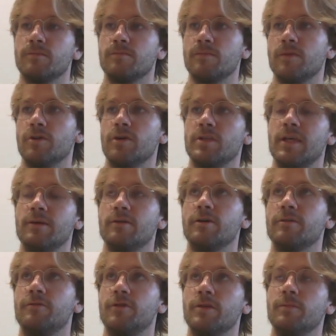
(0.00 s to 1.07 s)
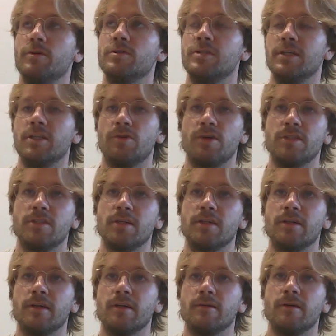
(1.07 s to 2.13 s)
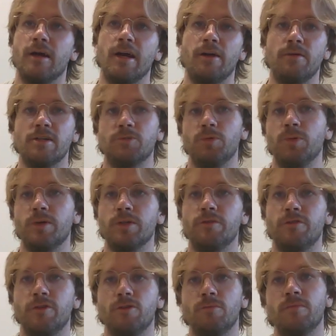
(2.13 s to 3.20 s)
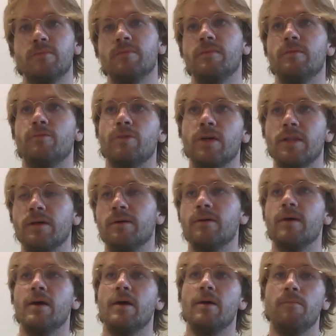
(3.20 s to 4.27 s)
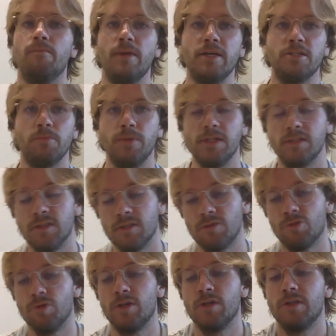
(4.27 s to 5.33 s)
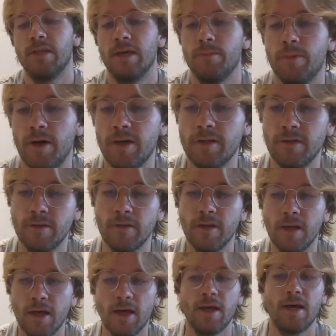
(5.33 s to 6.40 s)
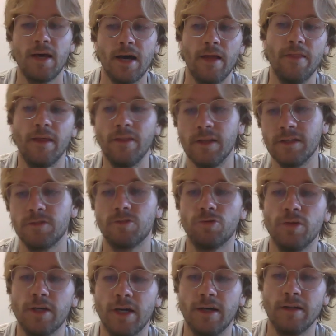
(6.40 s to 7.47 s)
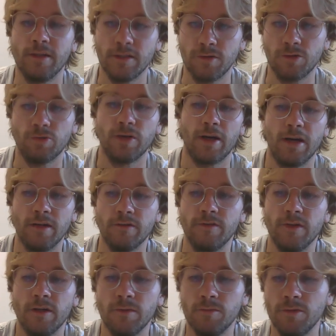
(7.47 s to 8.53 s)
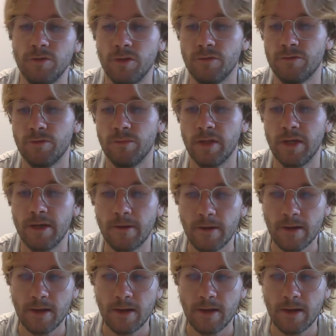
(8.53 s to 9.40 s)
looked for the most interesting areas where we could film, where the major beats of the story could take part in, and then the story kind of moved on from there.